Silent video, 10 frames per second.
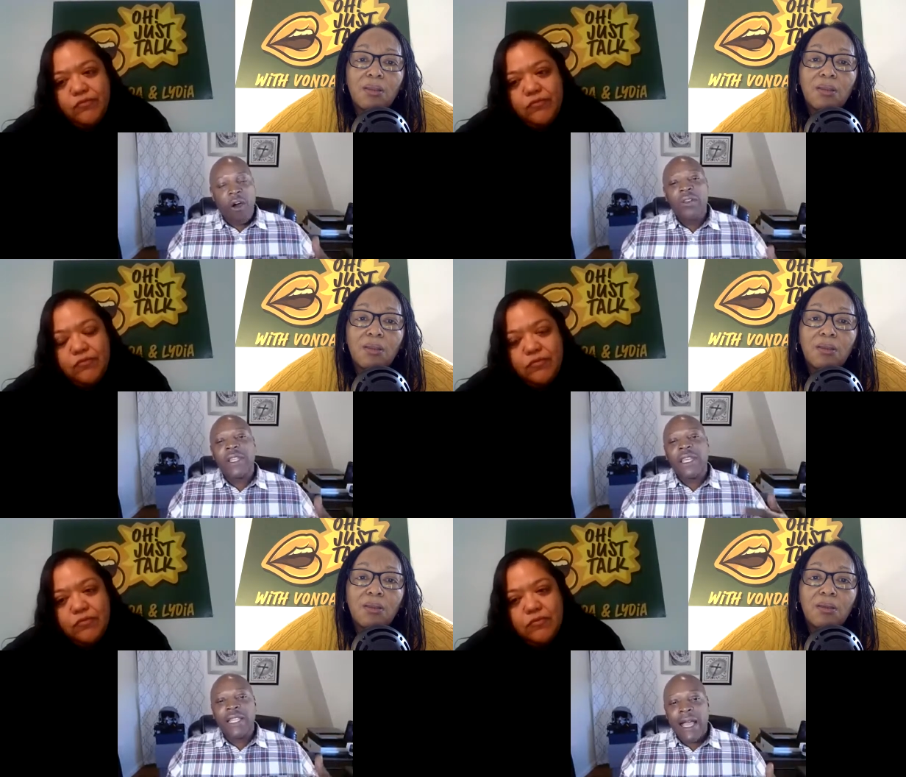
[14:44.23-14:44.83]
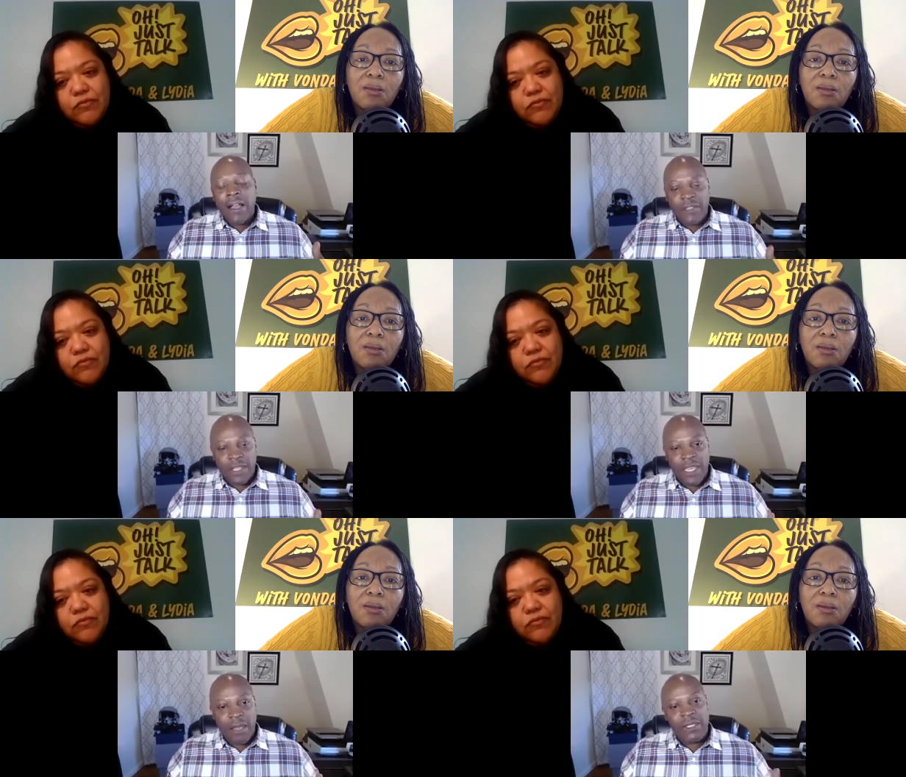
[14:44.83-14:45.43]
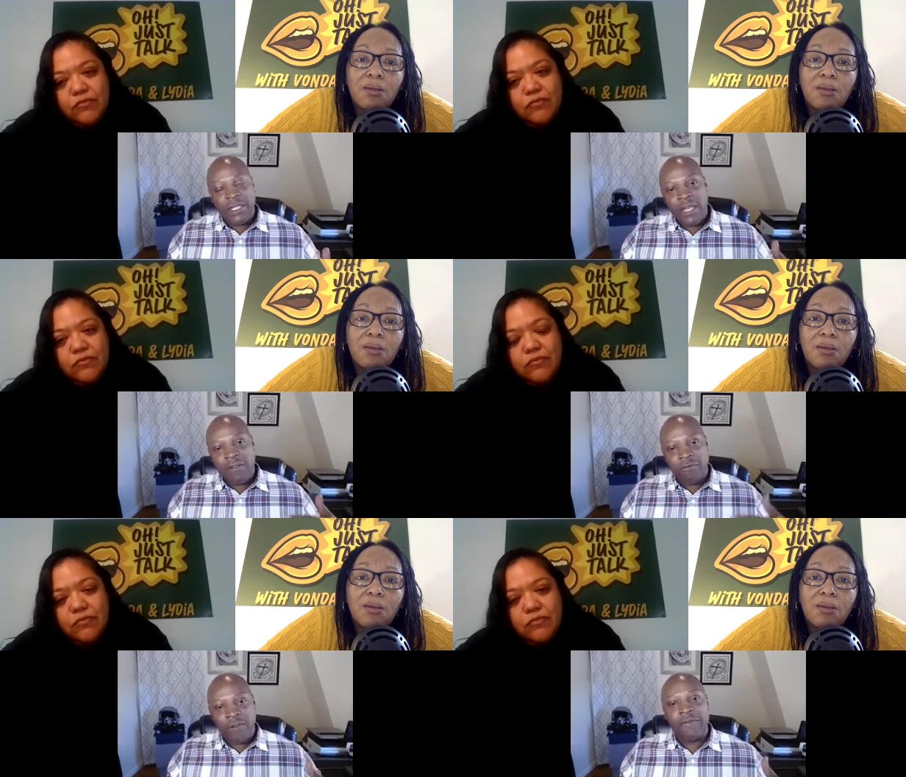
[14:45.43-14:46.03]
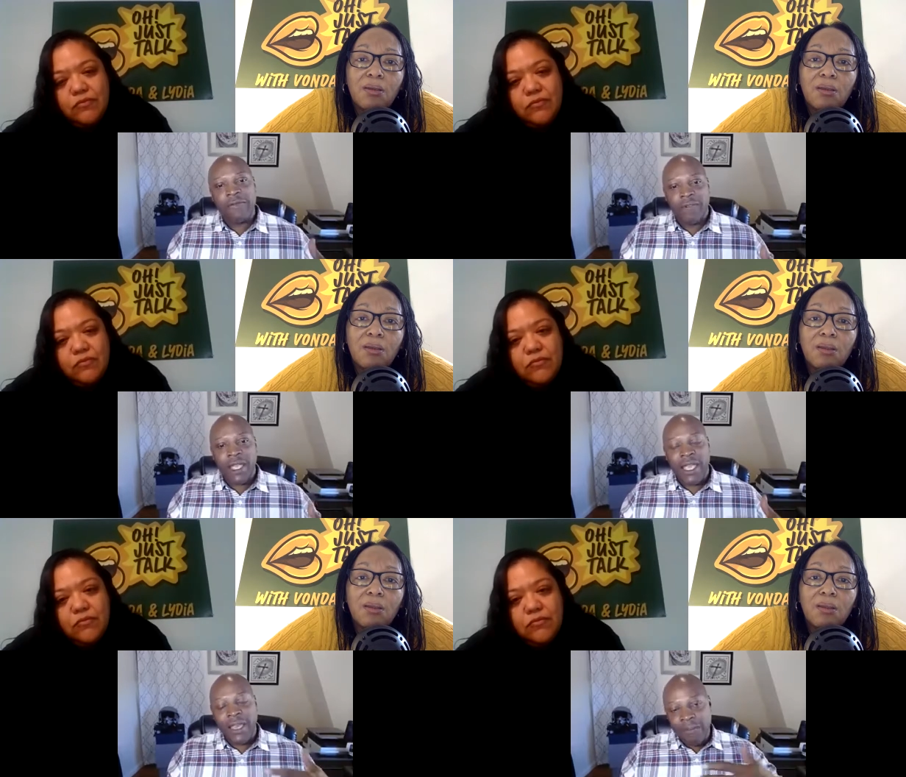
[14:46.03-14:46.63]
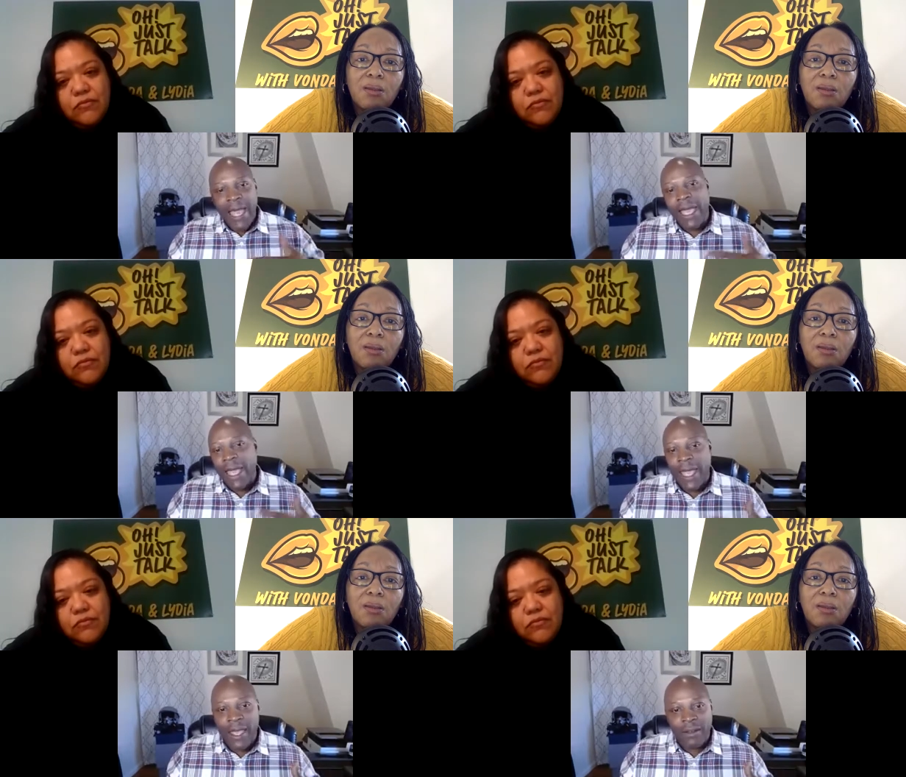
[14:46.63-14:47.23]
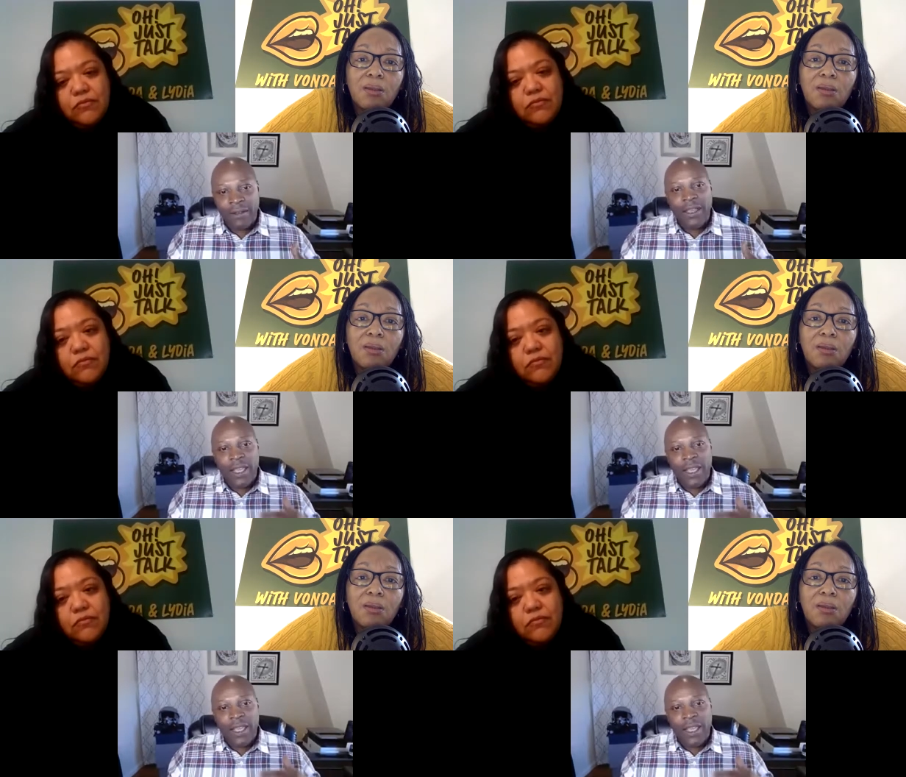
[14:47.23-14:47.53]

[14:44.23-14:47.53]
Speaker 1: only allows him to live rent free in my head.